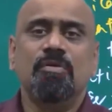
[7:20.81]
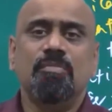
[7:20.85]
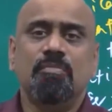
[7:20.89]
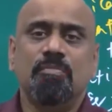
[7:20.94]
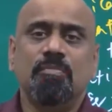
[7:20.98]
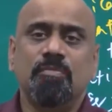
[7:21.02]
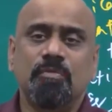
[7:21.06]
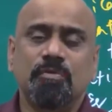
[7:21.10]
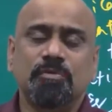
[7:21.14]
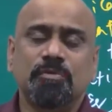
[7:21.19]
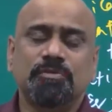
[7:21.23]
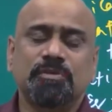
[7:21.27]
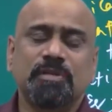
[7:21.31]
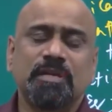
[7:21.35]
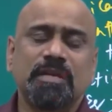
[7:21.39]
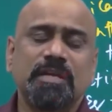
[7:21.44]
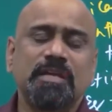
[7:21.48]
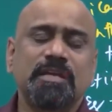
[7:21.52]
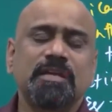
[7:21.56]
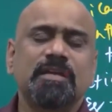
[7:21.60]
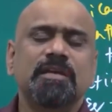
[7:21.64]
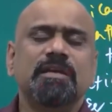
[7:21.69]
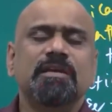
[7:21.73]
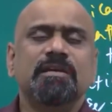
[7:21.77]

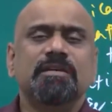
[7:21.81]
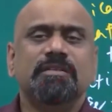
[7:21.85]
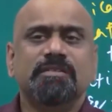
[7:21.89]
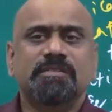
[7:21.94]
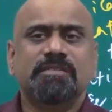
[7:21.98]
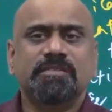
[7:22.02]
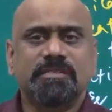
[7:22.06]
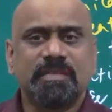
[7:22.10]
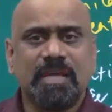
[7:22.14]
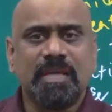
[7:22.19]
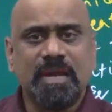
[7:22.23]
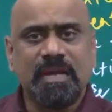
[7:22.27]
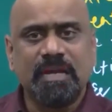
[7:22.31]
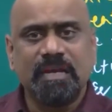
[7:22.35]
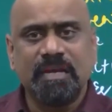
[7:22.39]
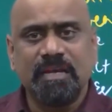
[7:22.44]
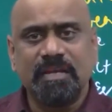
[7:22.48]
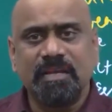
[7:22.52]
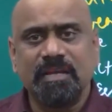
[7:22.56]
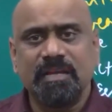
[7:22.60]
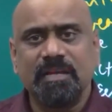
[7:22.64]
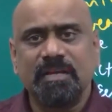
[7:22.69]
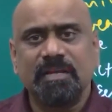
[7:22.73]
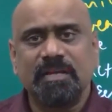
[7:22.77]
mostly
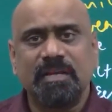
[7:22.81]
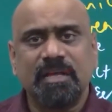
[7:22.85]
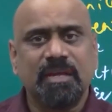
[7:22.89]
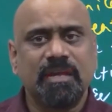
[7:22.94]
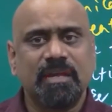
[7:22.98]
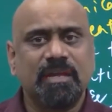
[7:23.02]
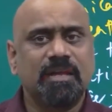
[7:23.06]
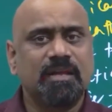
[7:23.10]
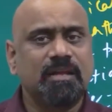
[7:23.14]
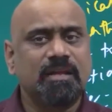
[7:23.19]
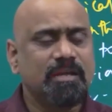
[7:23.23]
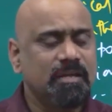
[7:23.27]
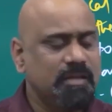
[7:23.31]
sandy terrain